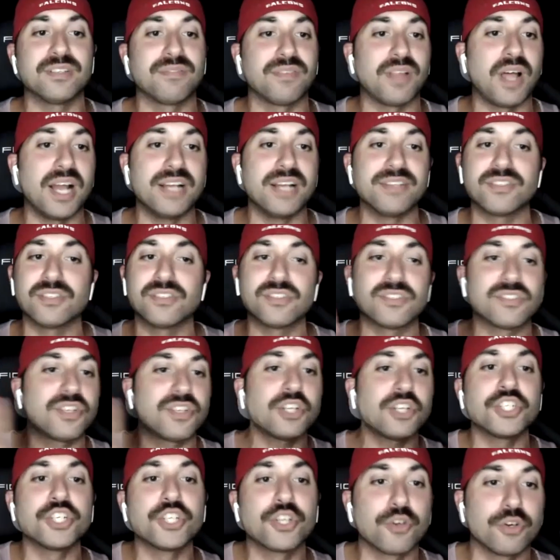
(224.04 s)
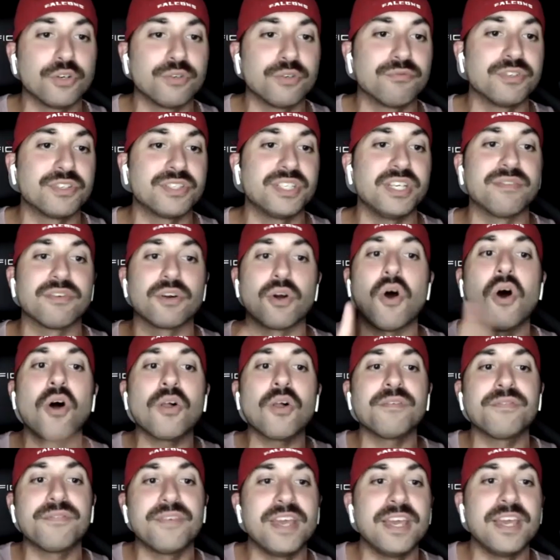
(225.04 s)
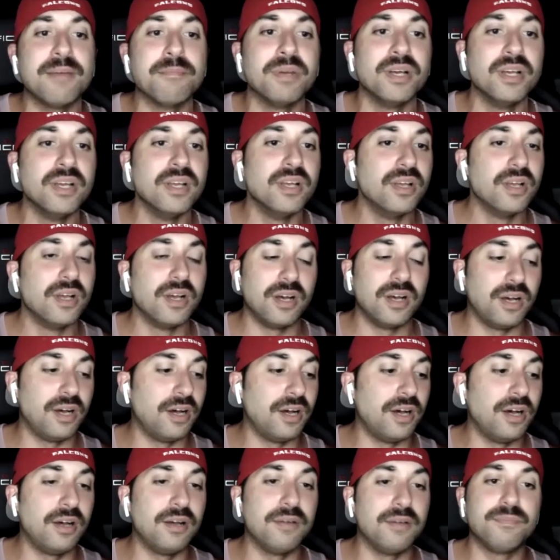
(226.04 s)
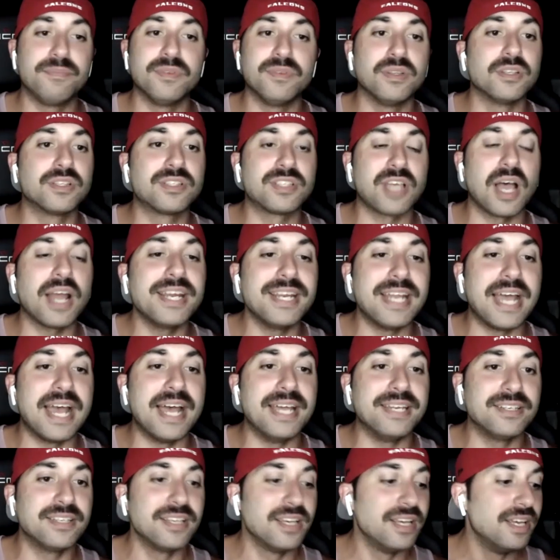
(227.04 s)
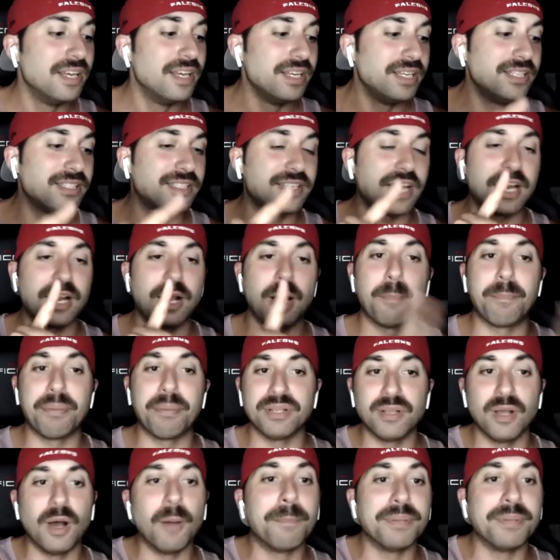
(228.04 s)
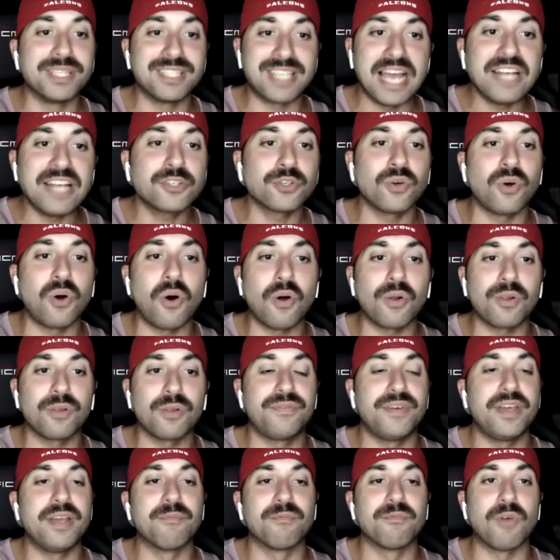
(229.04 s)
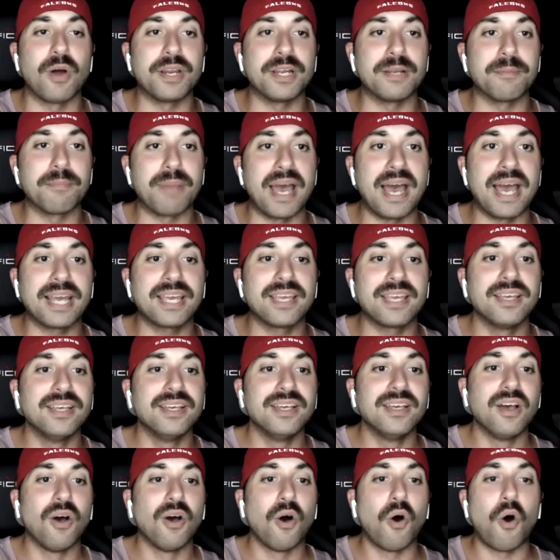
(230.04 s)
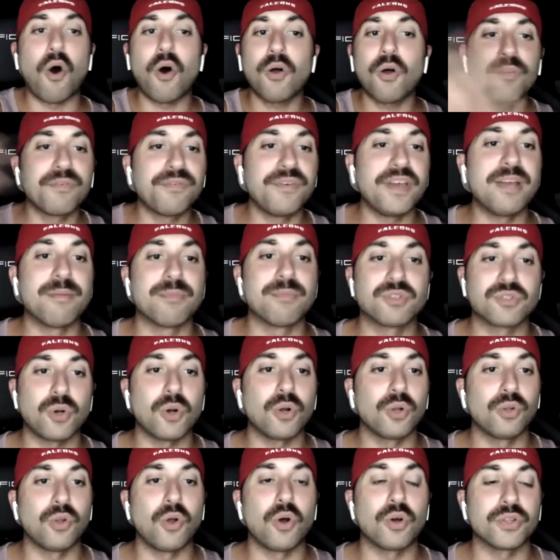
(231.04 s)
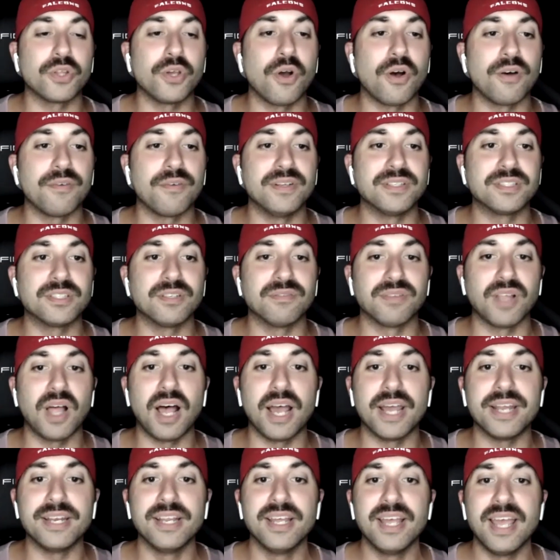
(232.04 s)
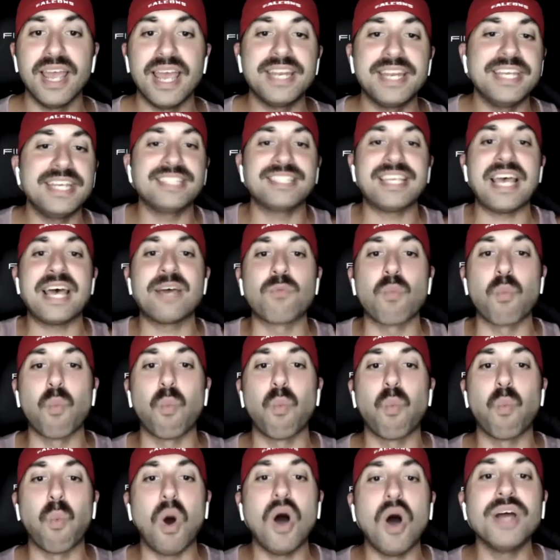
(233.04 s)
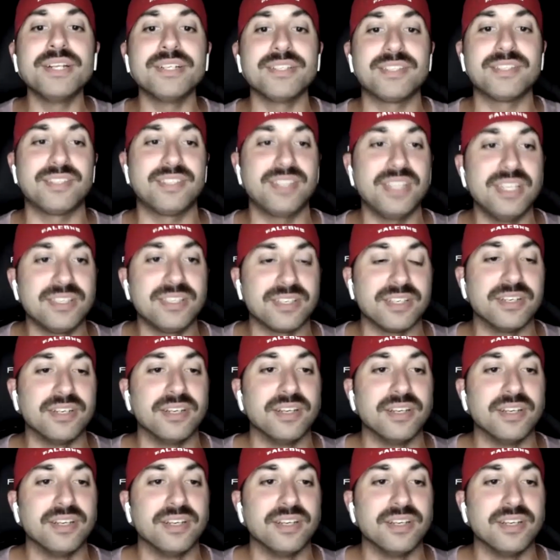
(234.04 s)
lines, such a good receiver, Hall of Fame tight end. He's got a potential Hall of Fame running back. Hall of Famers all along the offensive line, and he's had one season